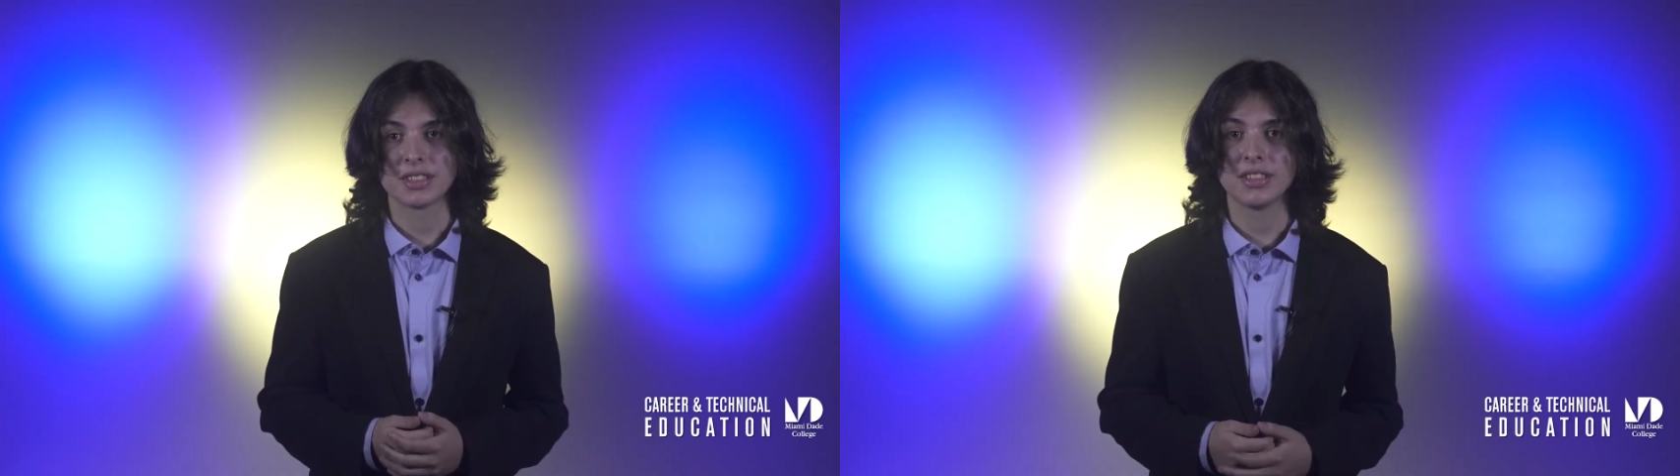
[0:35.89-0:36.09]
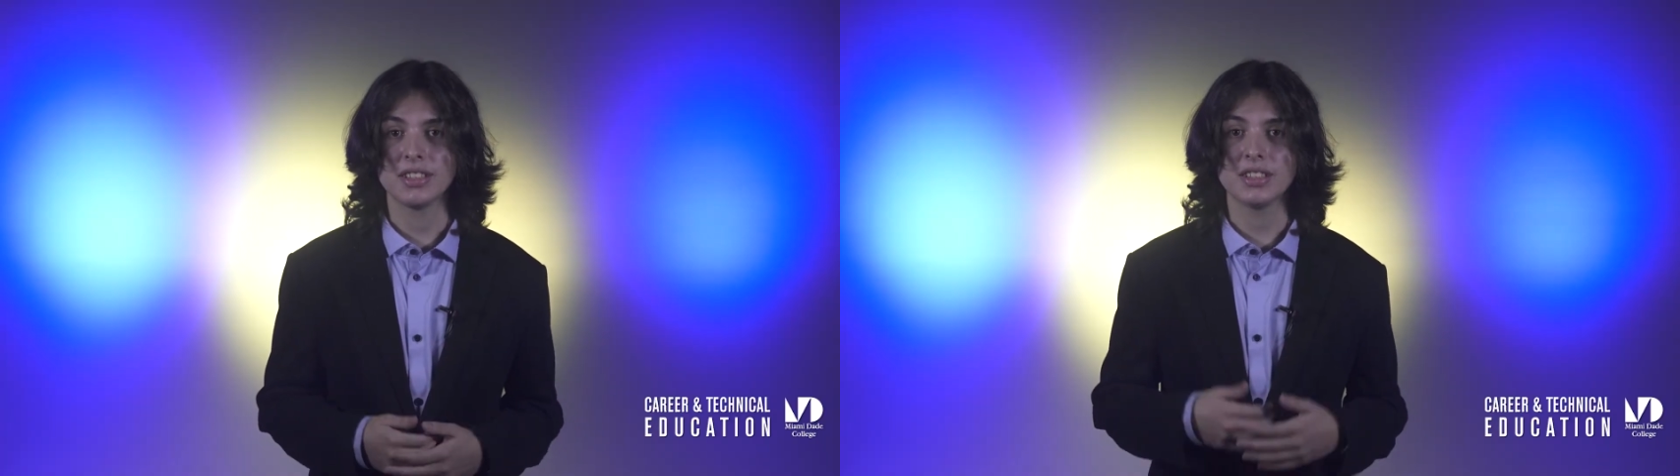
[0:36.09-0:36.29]

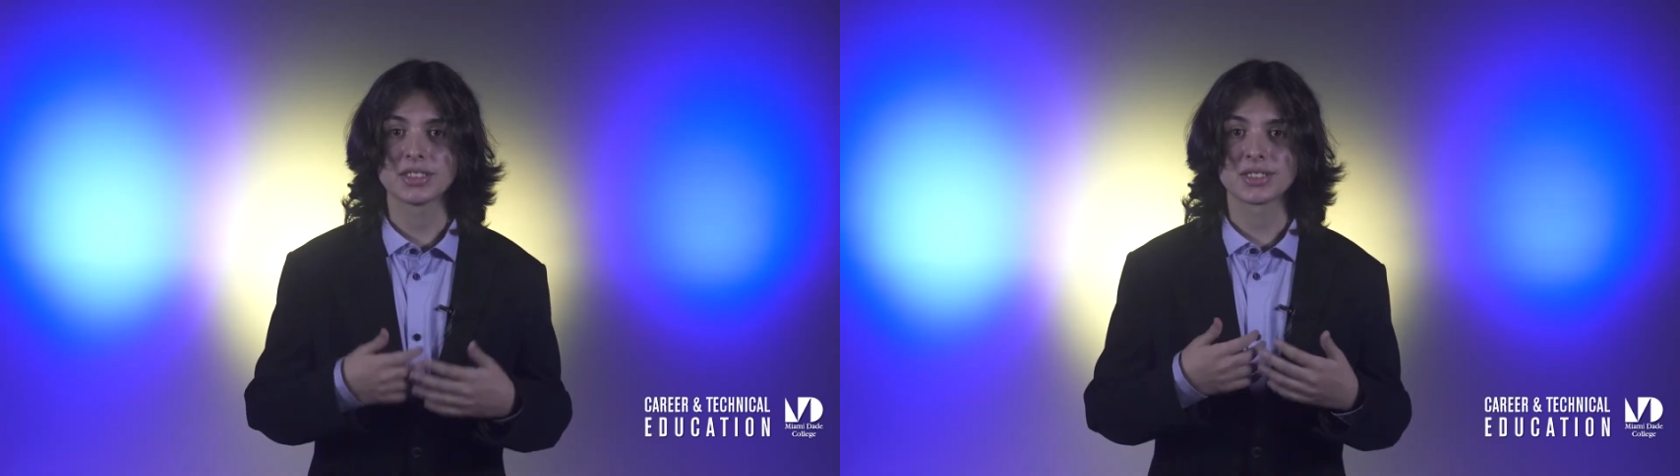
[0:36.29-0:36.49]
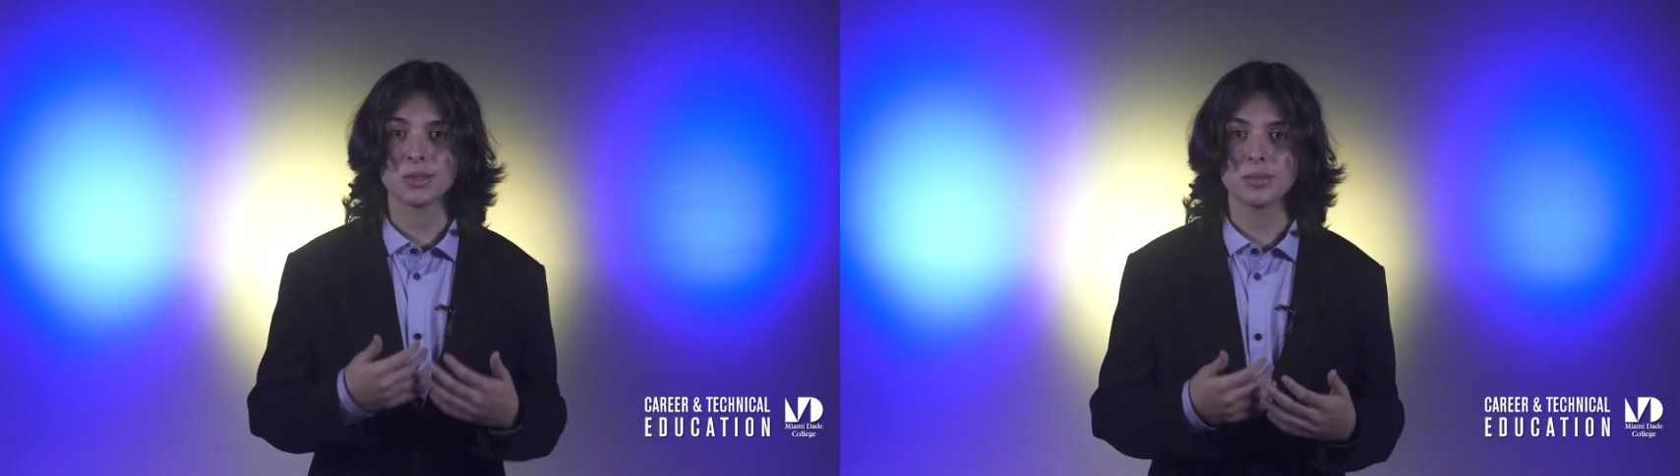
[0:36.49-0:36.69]
there is
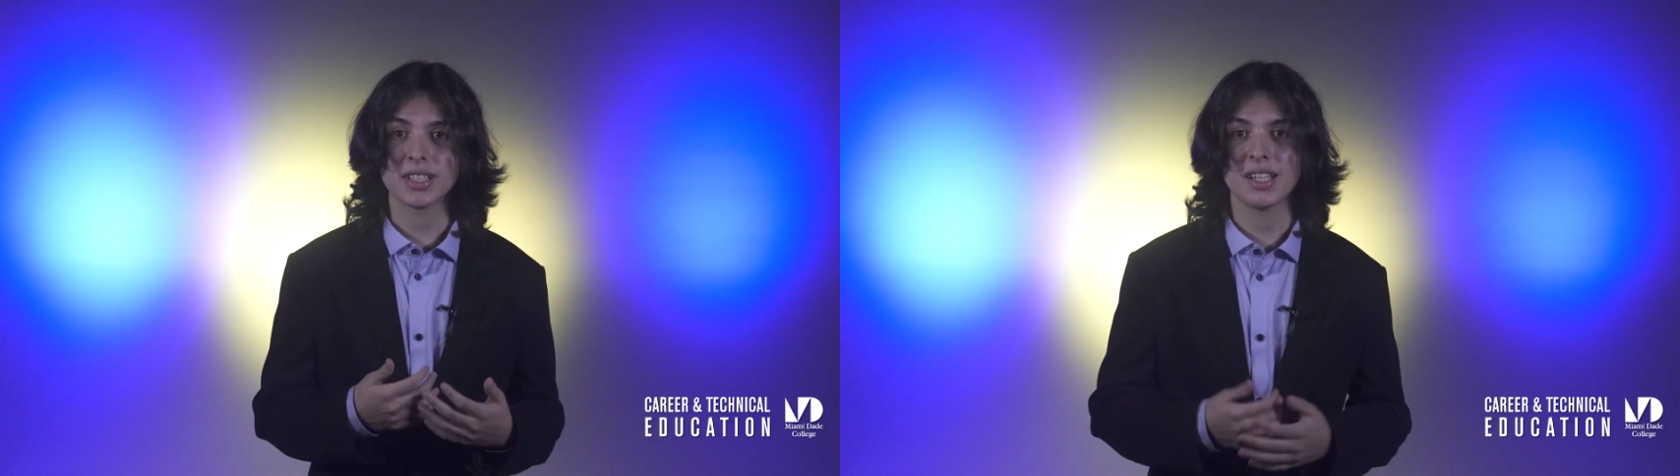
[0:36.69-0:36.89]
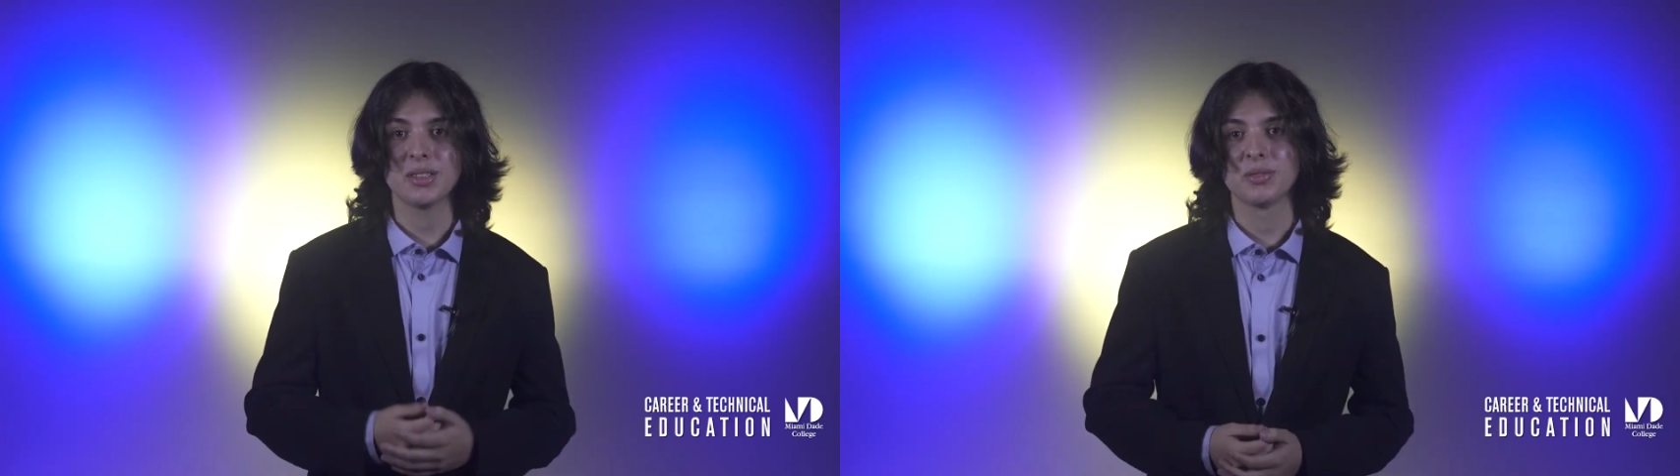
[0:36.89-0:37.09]
some
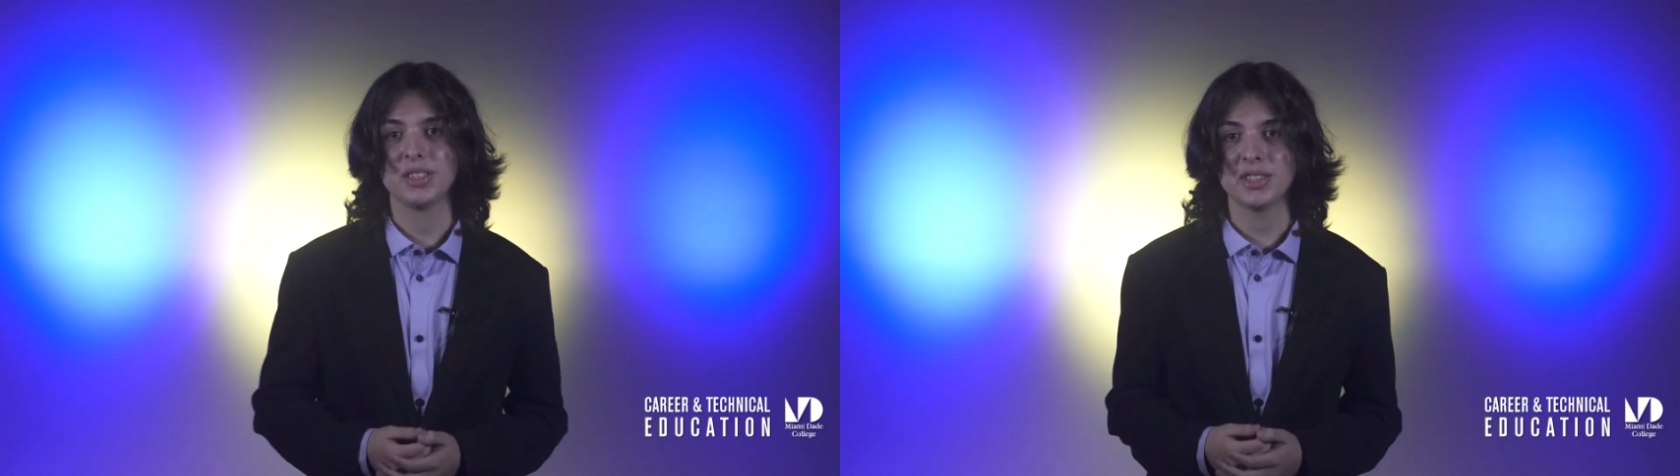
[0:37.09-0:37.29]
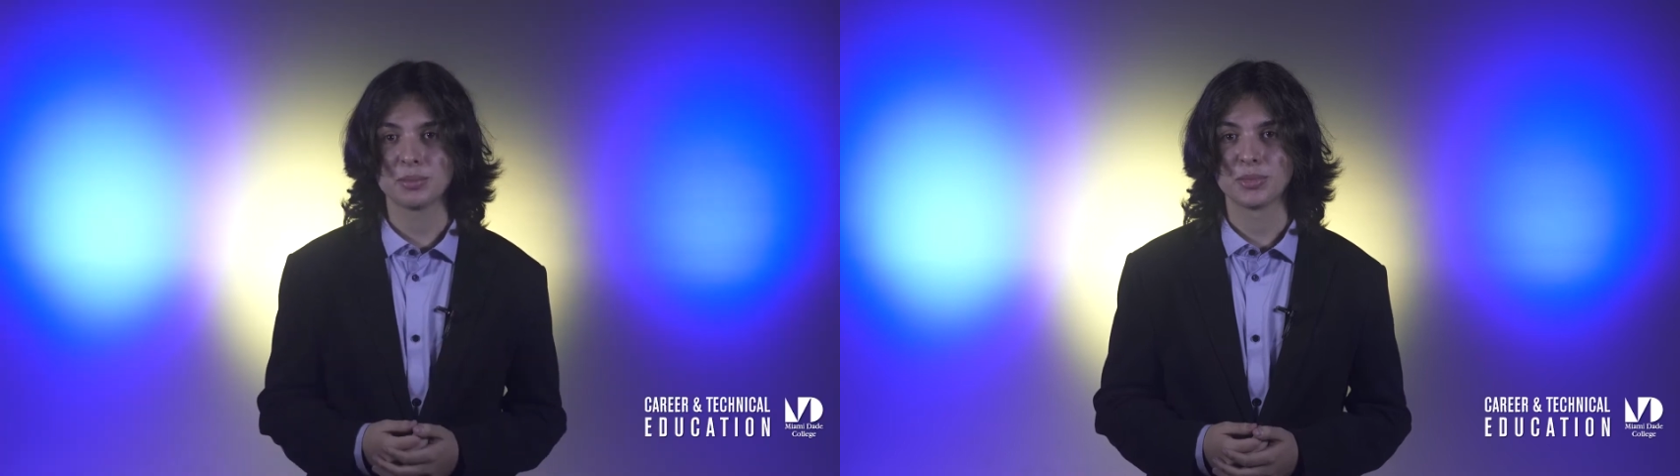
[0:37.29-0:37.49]
kind of
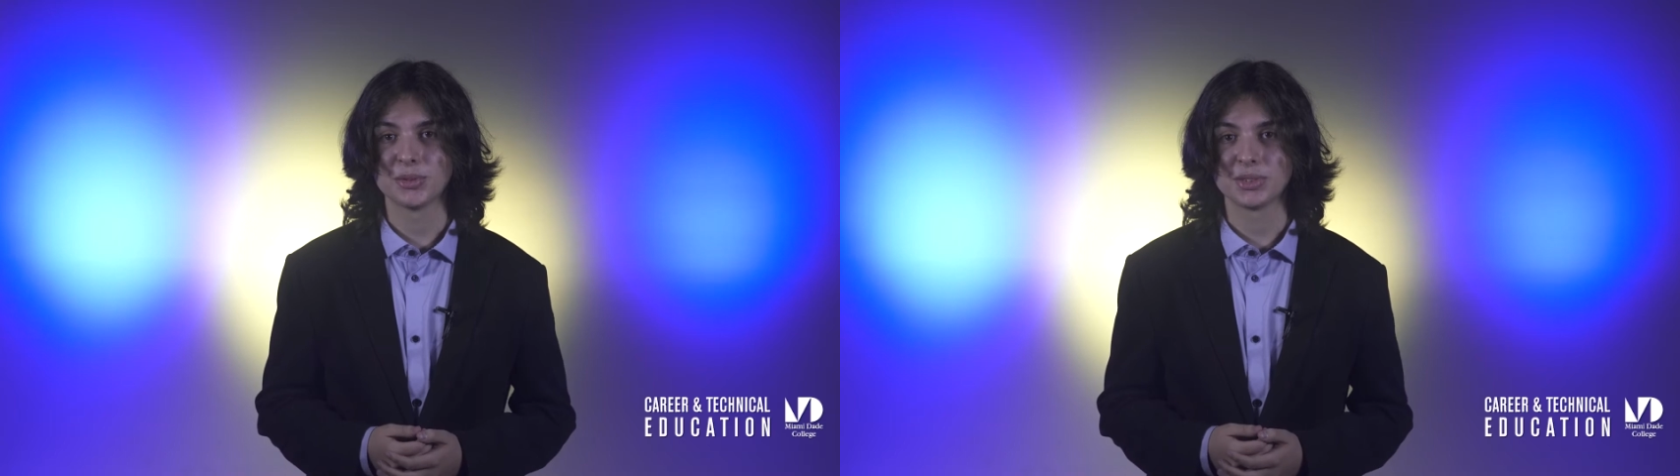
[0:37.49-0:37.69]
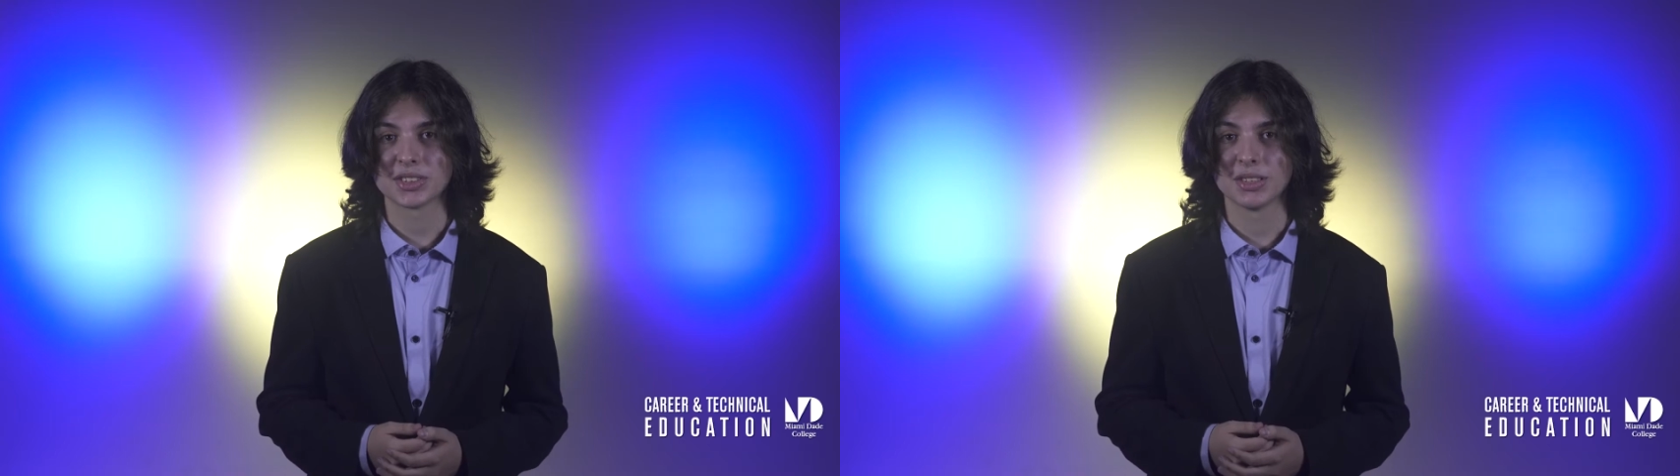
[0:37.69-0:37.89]
need to prove
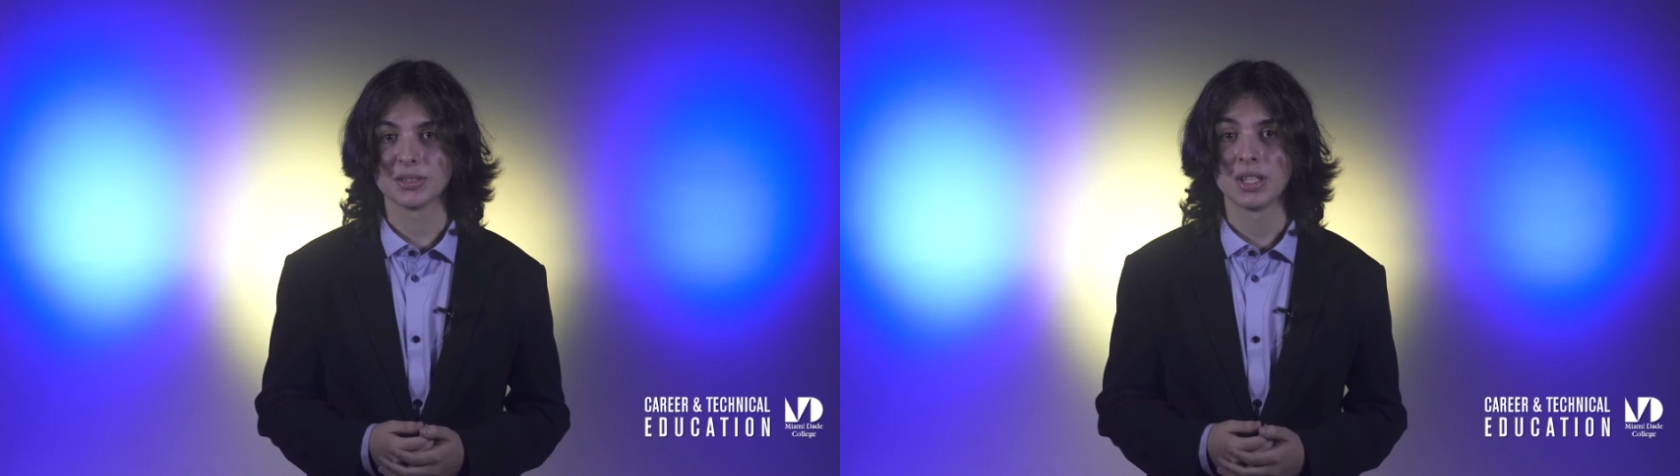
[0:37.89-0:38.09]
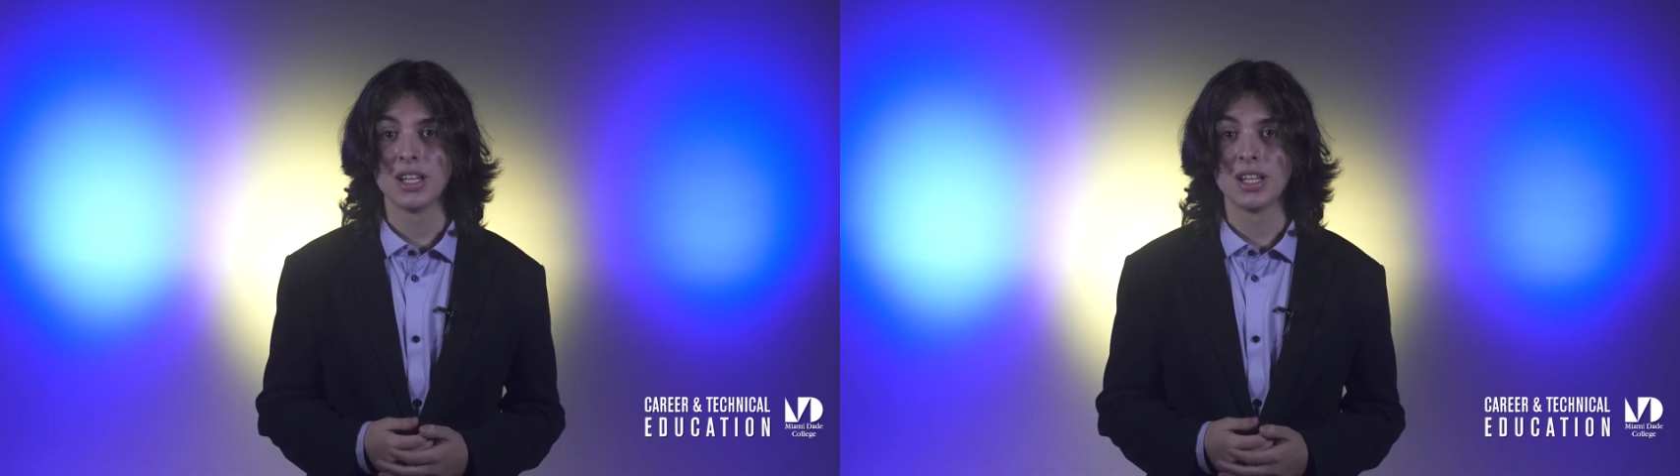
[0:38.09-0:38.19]
yourself